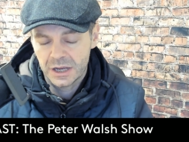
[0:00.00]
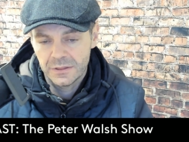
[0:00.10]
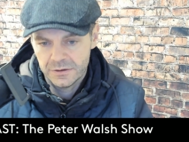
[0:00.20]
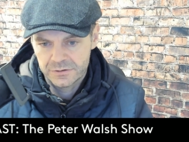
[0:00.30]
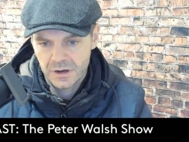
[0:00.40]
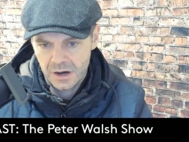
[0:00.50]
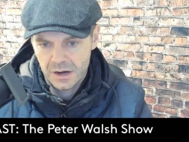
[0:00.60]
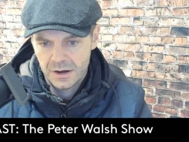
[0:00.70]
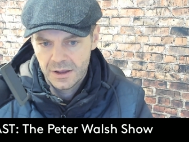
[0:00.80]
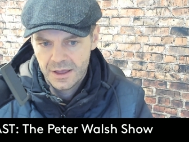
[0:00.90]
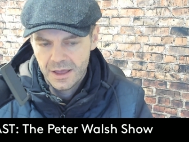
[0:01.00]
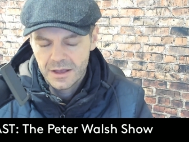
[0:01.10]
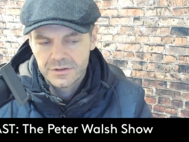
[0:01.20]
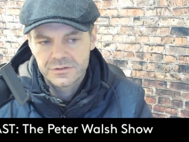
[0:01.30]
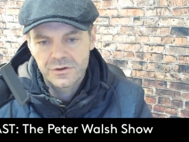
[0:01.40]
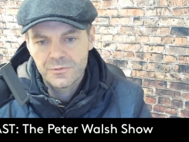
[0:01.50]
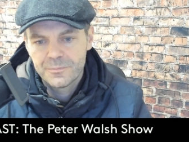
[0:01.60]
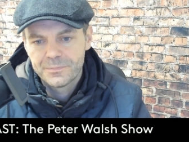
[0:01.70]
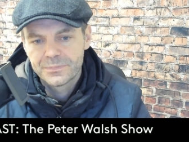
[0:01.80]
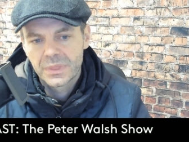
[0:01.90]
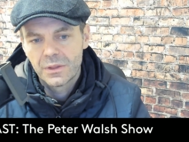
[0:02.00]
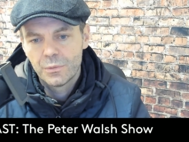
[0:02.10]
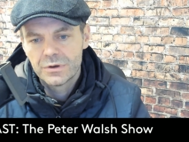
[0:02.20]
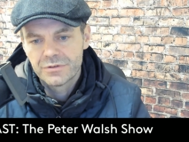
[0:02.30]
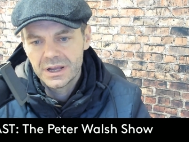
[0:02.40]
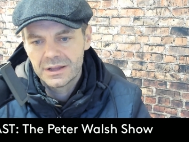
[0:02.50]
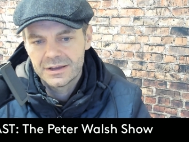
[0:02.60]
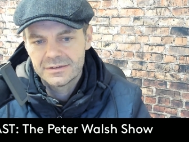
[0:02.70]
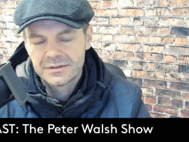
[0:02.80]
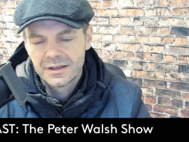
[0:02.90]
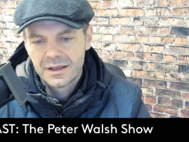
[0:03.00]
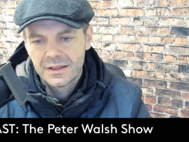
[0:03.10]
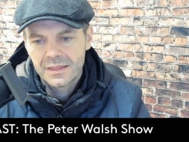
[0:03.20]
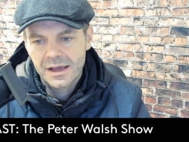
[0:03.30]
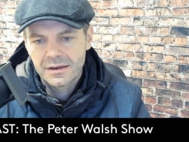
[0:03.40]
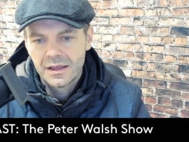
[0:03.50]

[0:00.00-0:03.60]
This car, so we realized that